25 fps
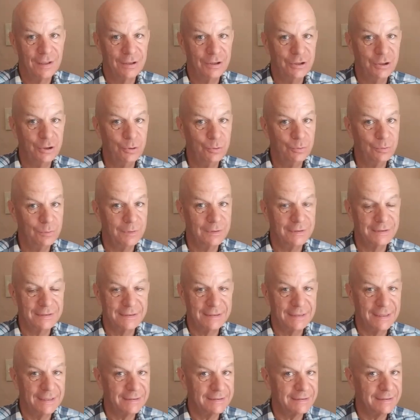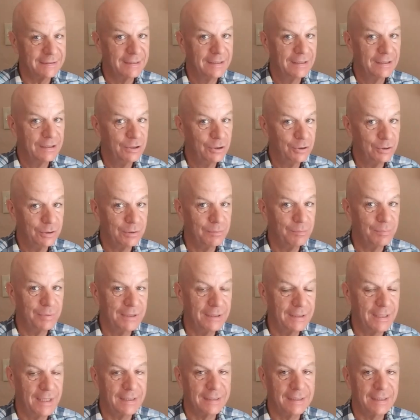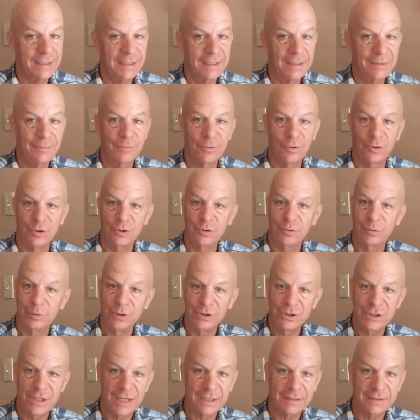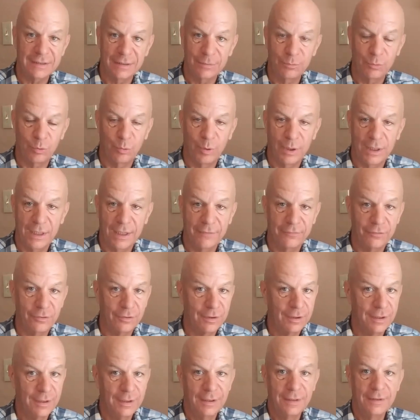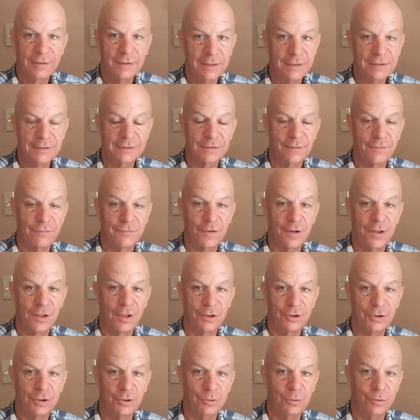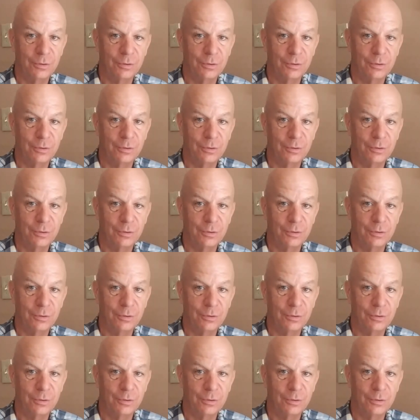you insist you can be like him or you reject him or whatever, things are going to fall on you.